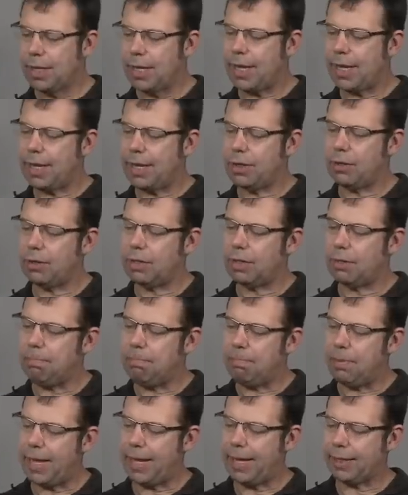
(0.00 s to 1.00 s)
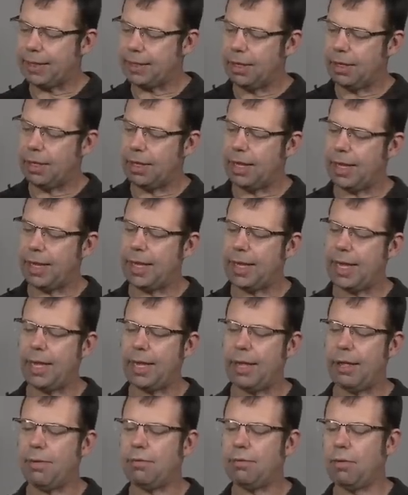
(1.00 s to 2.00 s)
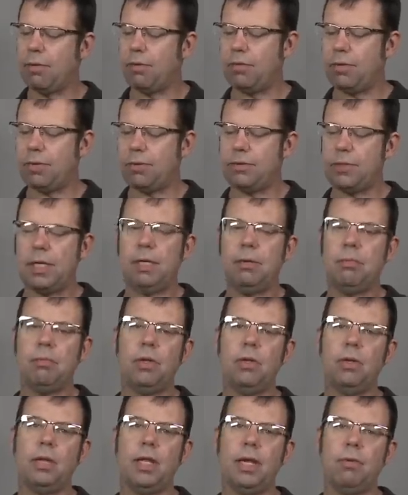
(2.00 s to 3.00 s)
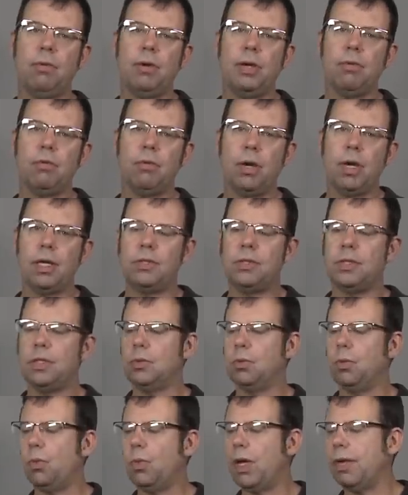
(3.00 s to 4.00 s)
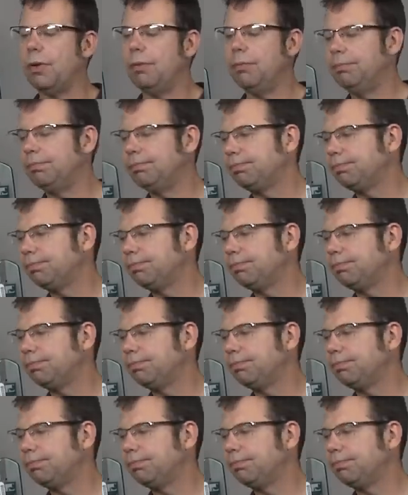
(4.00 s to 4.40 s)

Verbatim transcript: And on the back, I have 15 mil lightweight rods as well.